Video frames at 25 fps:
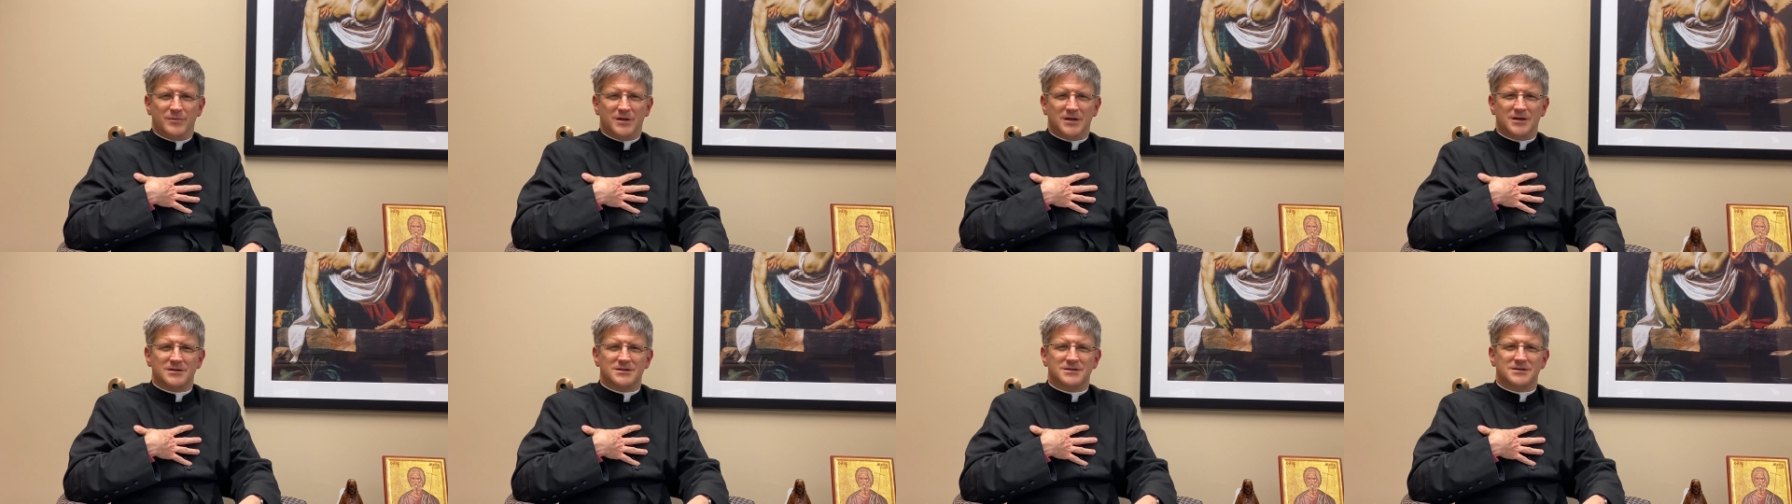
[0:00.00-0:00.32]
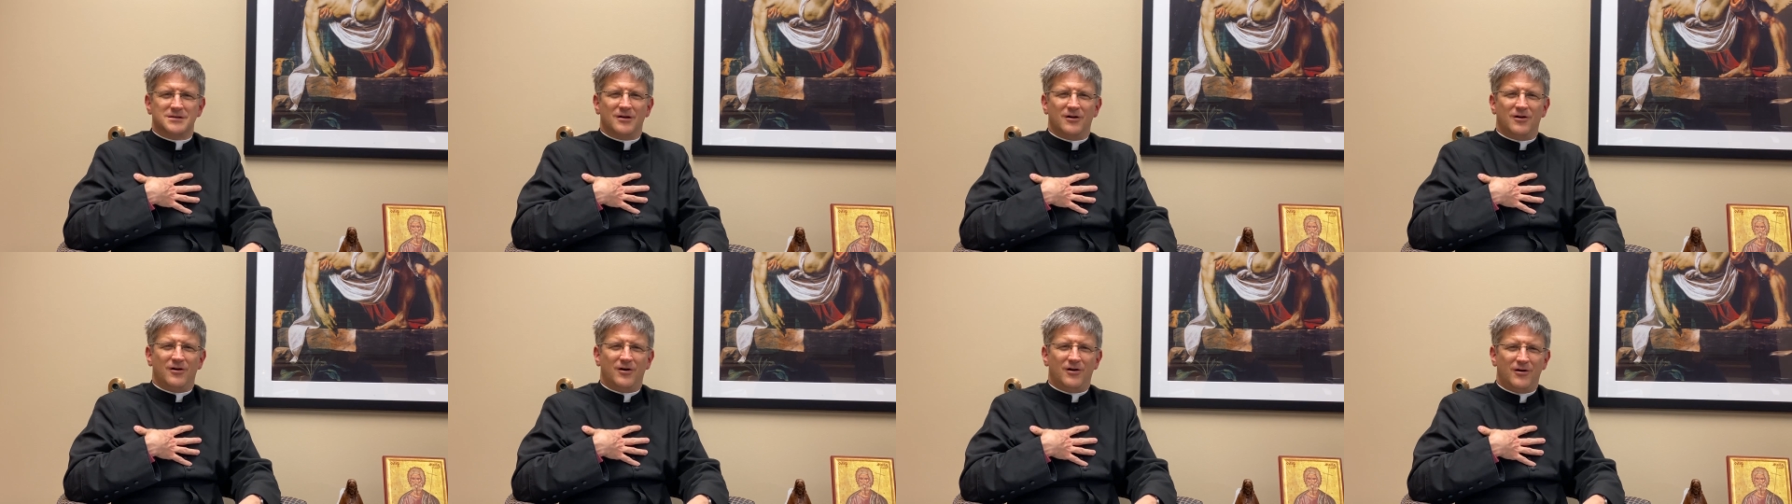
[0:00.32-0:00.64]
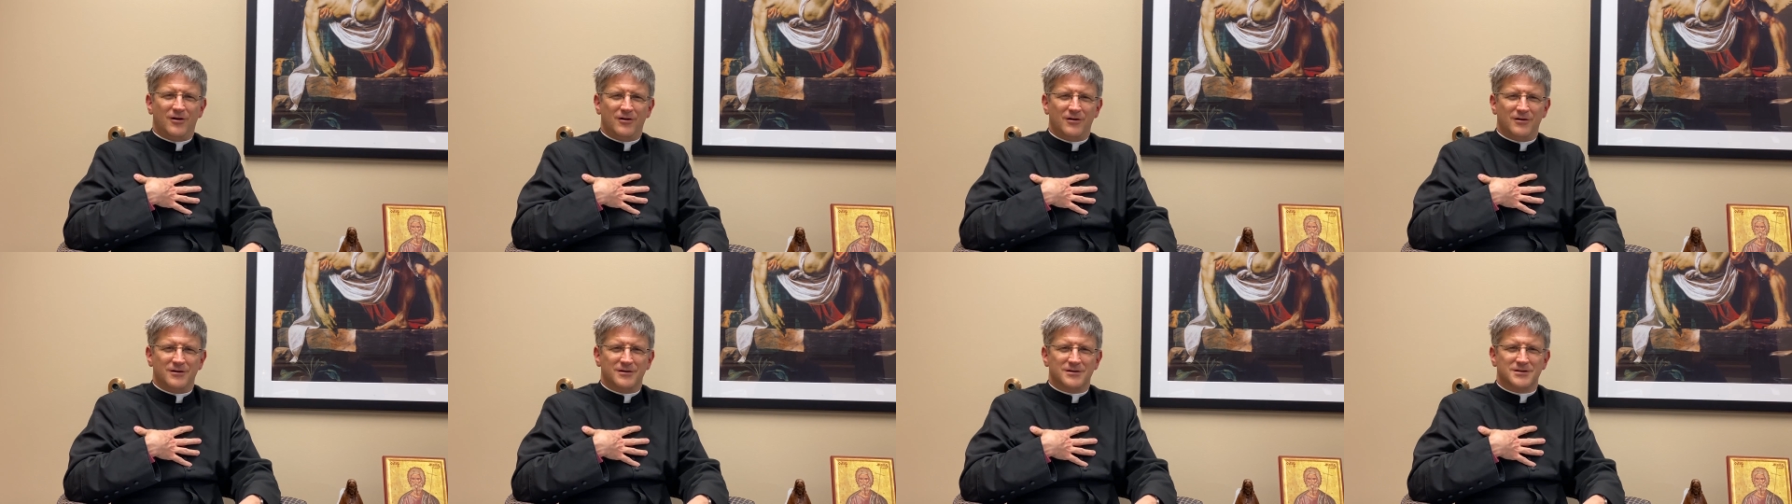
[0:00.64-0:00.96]
because the
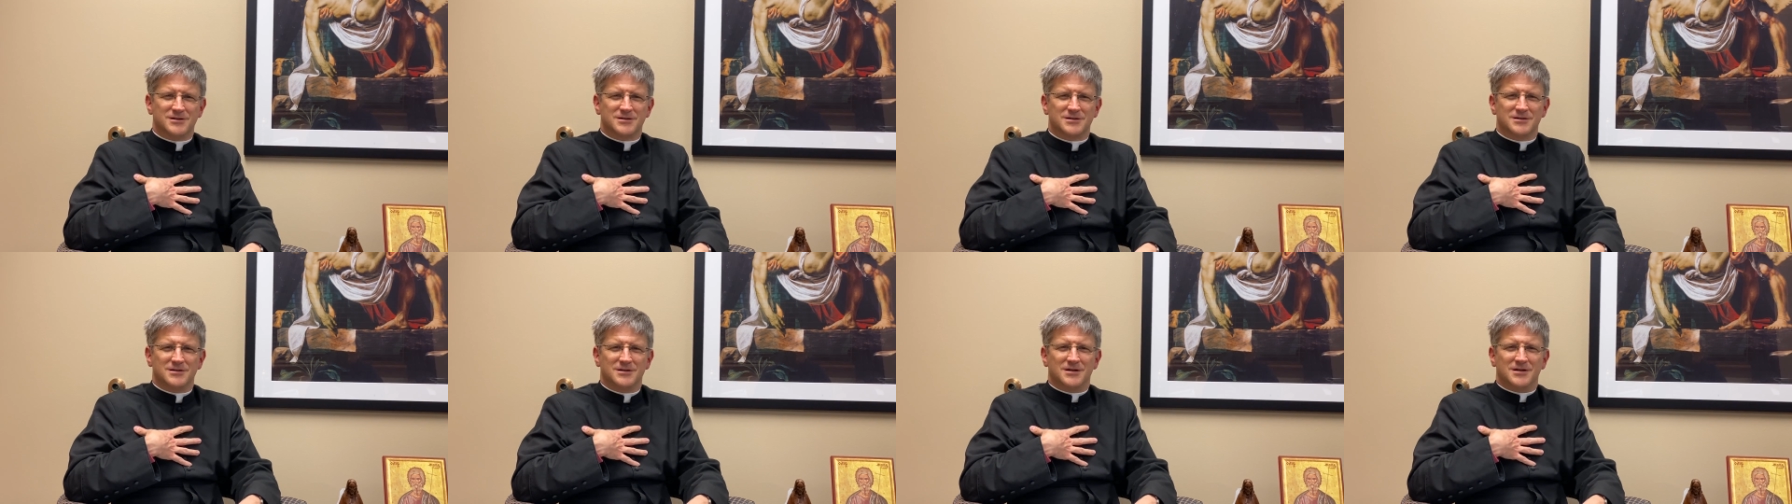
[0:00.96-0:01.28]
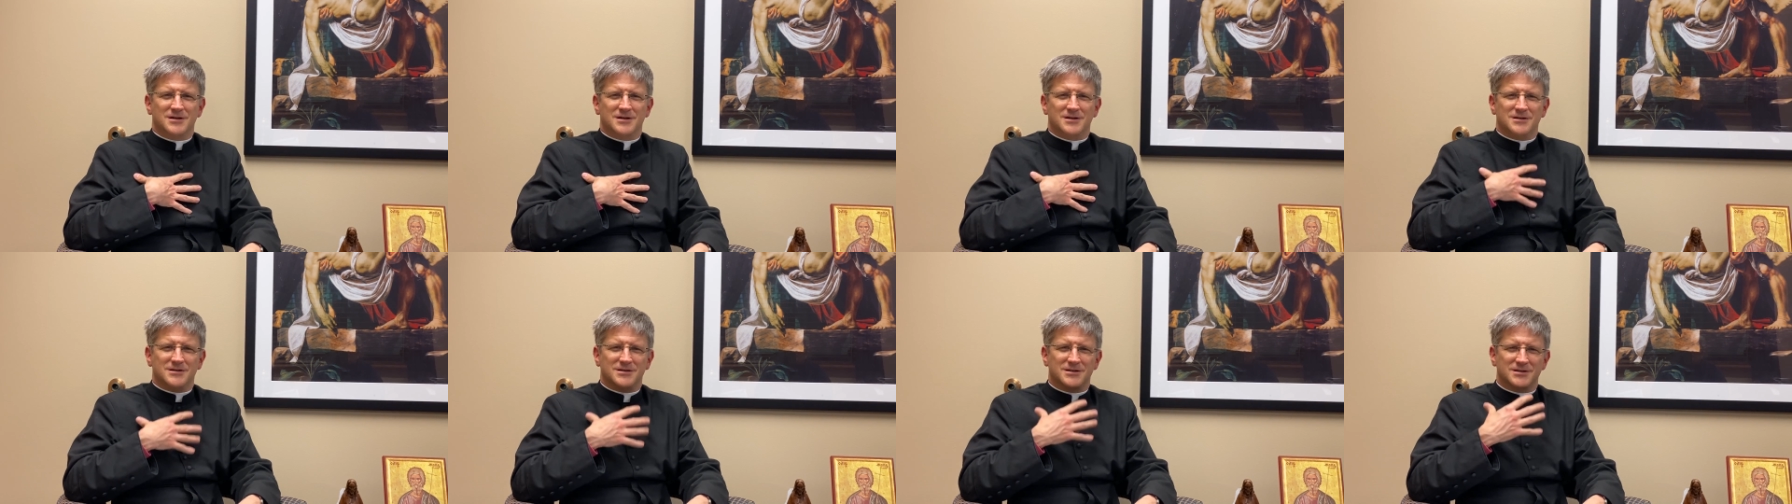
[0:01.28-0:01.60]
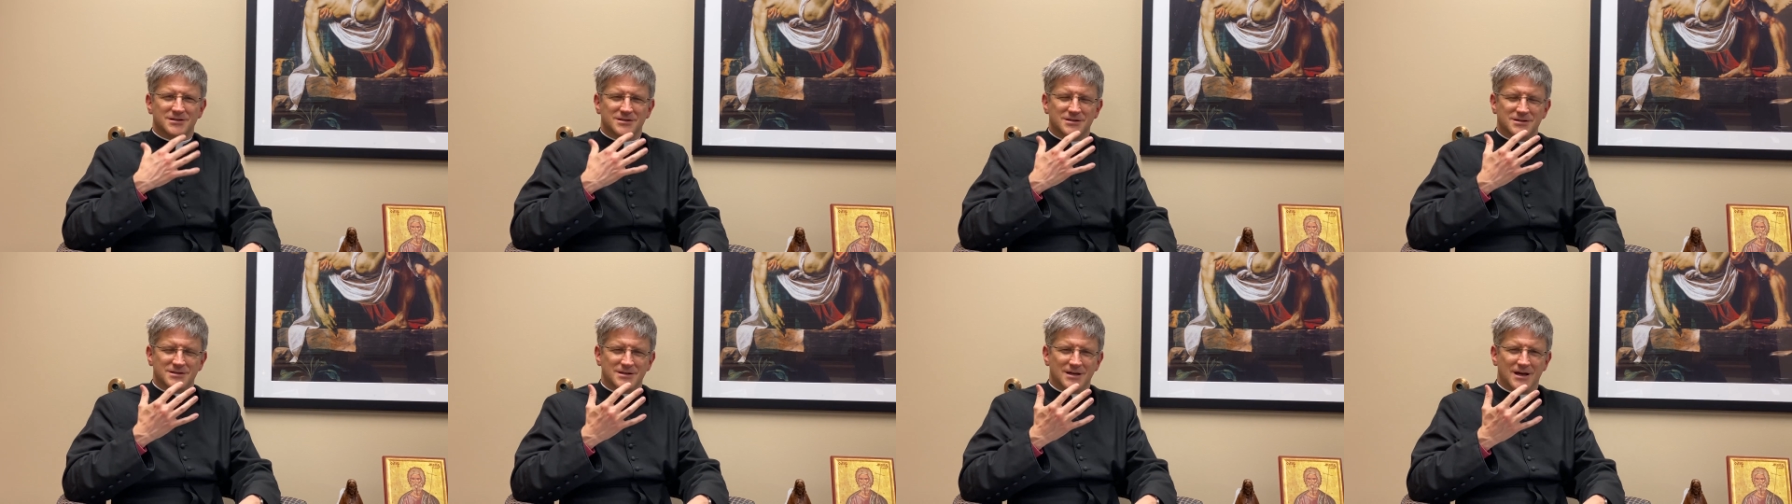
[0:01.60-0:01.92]
heart
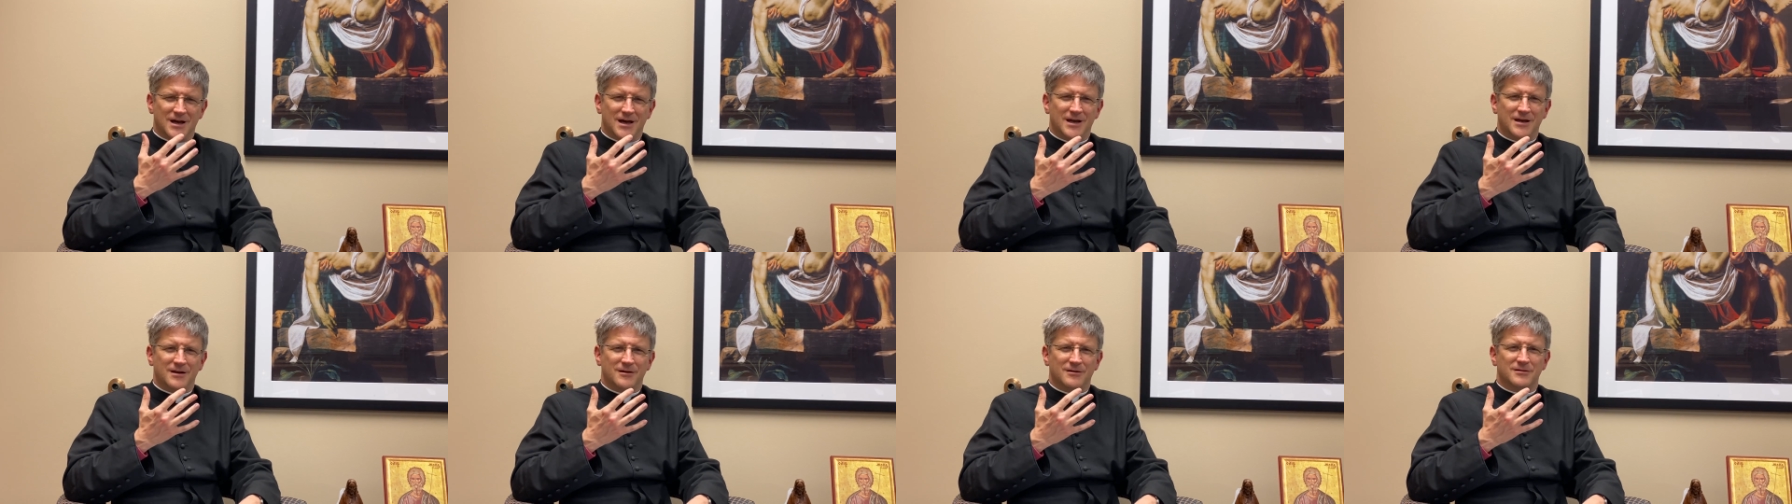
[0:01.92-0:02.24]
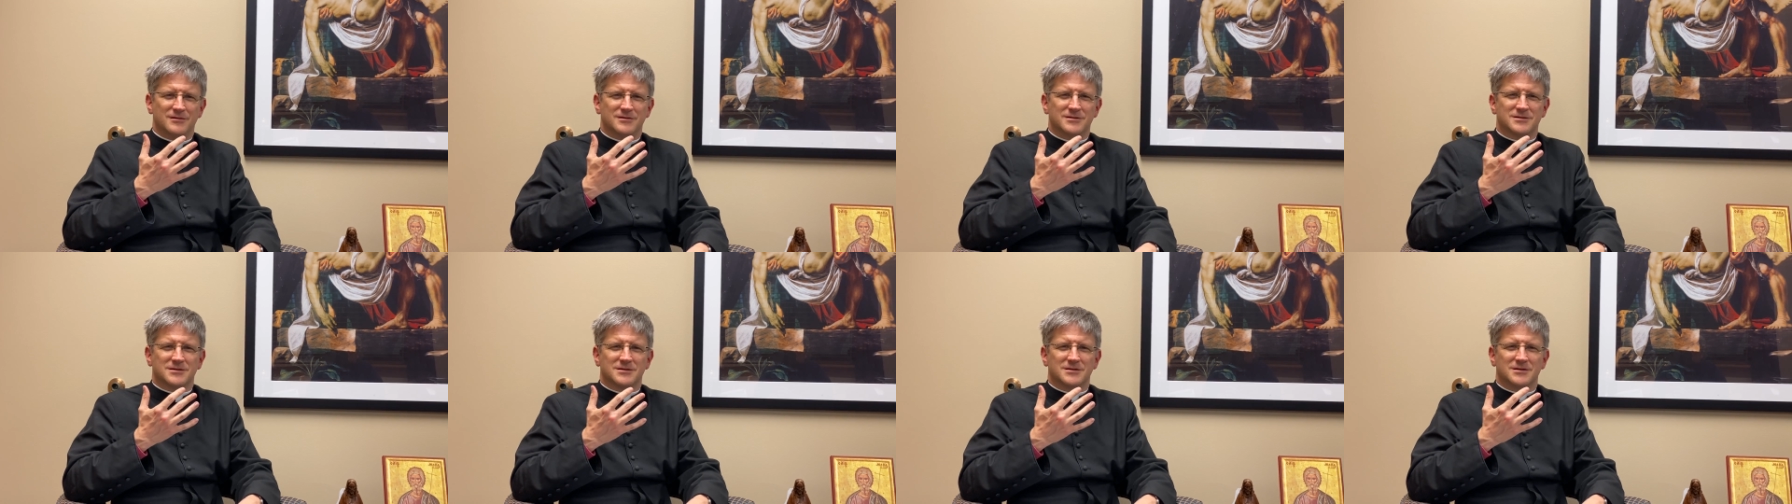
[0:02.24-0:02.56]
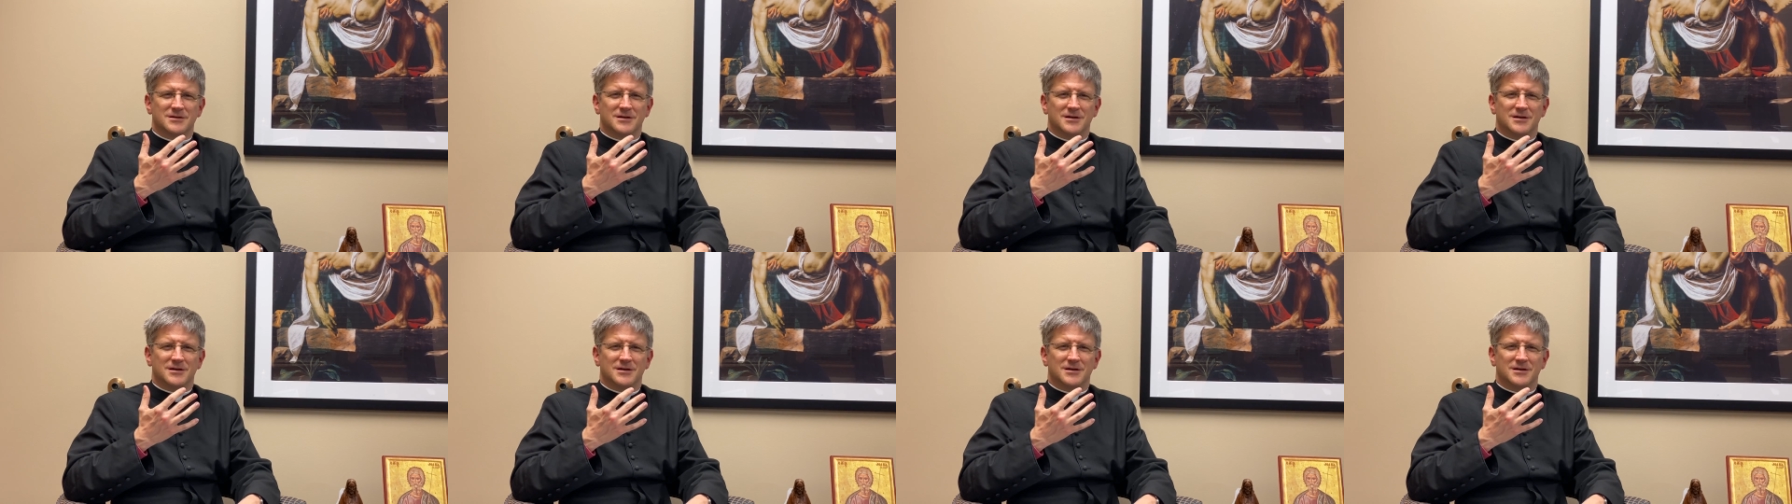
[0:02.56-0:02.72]
desires